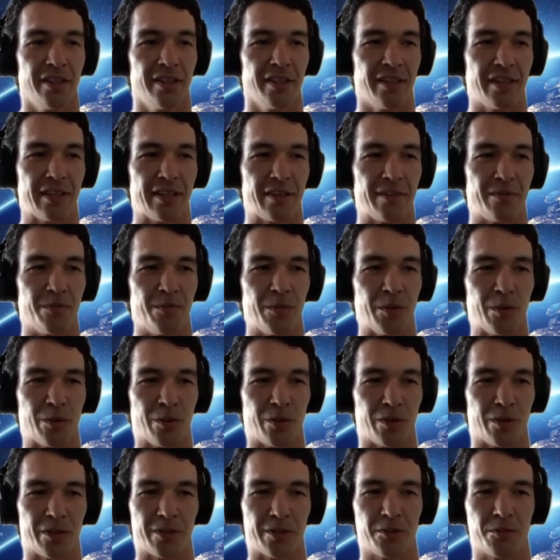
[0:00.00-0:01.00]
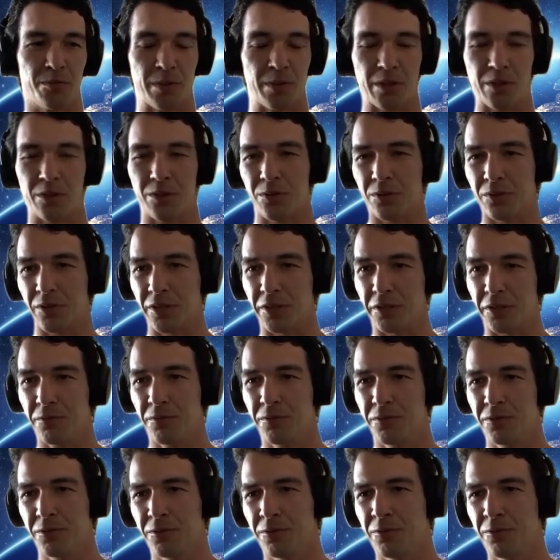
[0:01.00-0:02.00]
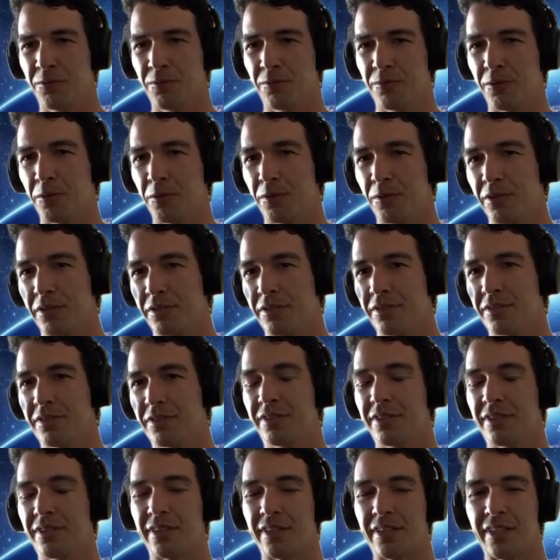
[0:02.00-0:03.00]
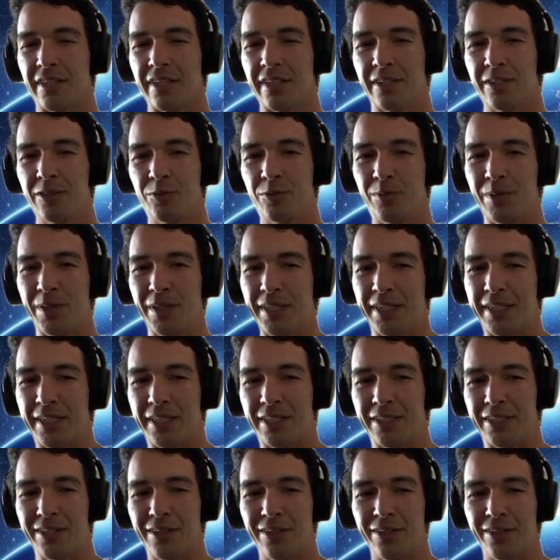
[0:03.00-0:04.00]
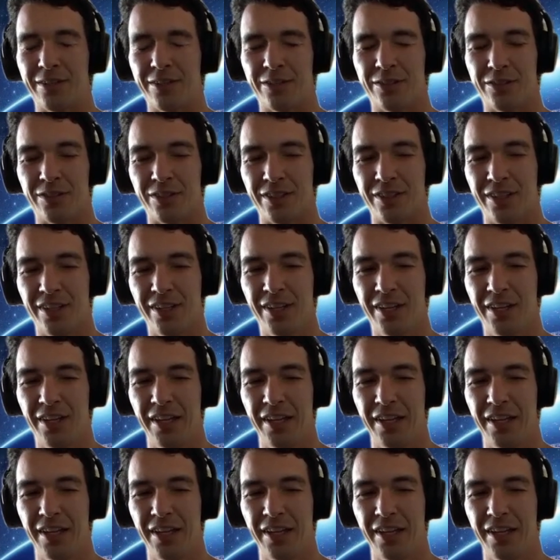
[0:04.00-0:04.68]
like more like spiritual gifts focused and like speaking in tongues and